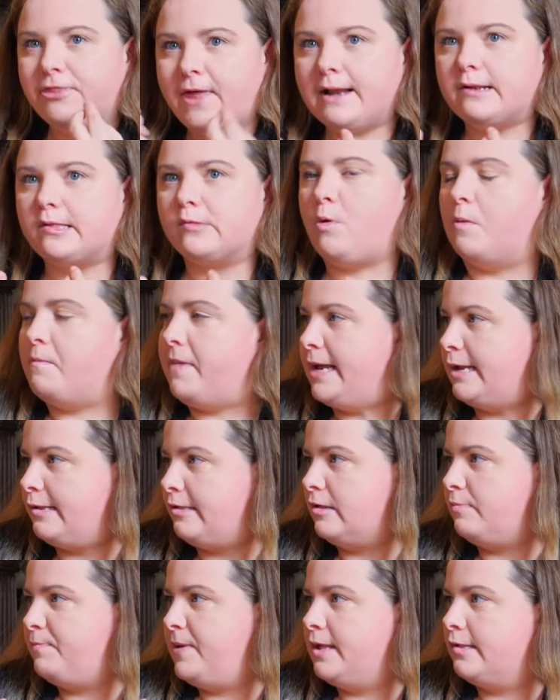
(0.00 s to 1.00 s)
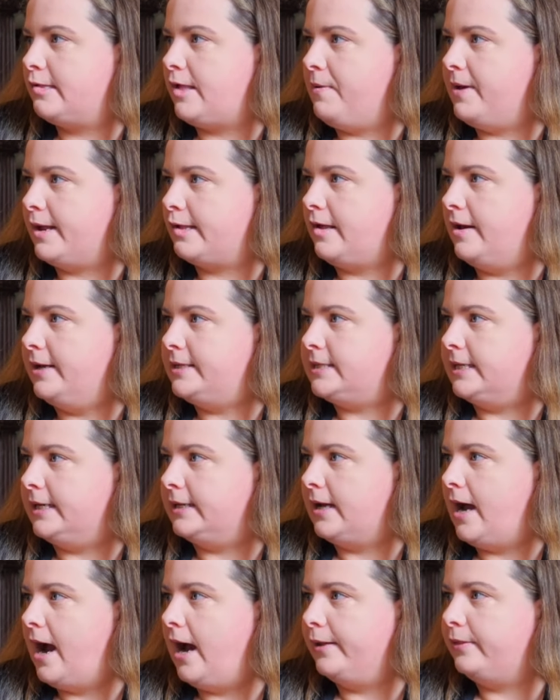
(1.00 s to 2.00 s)
That's what makes this piece so
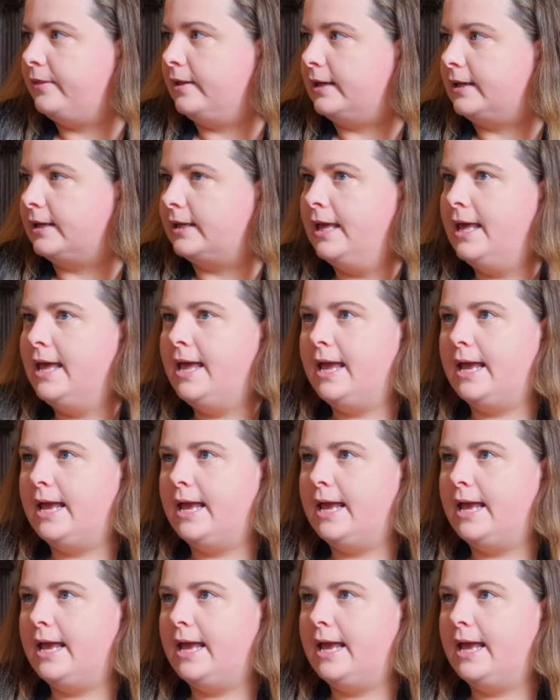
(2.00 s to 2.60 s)
exciting, I think,